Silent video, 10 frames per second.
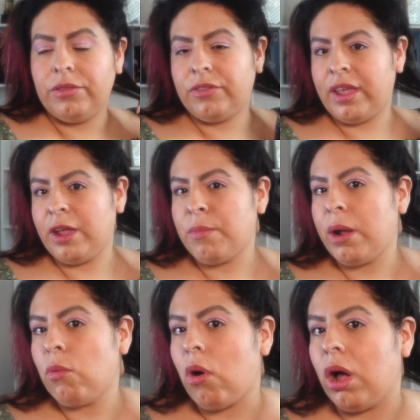Take
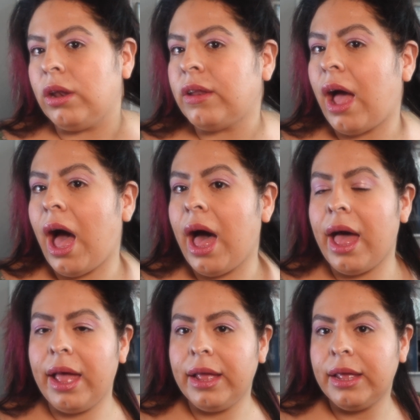my wand.
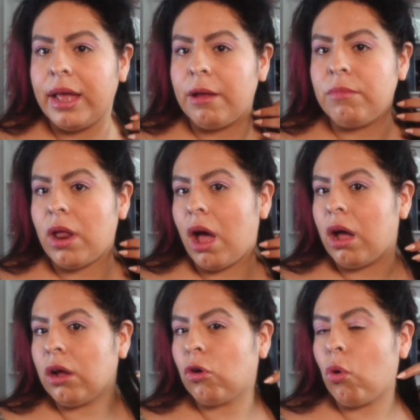I am
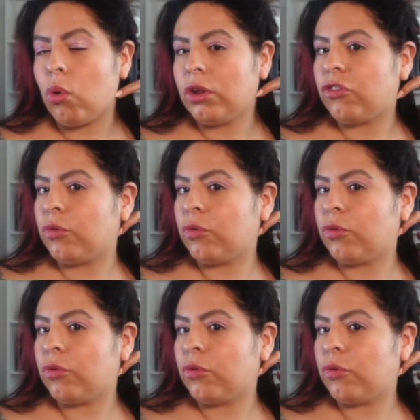not going